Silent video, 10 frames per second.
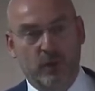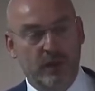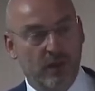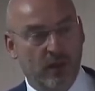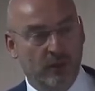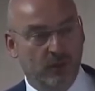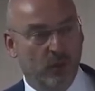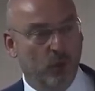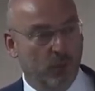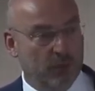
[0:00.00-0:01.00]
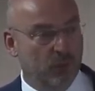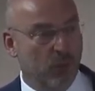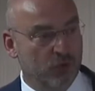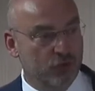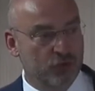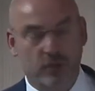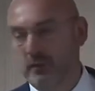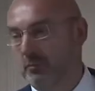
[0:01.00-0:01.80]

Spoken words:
way I always watched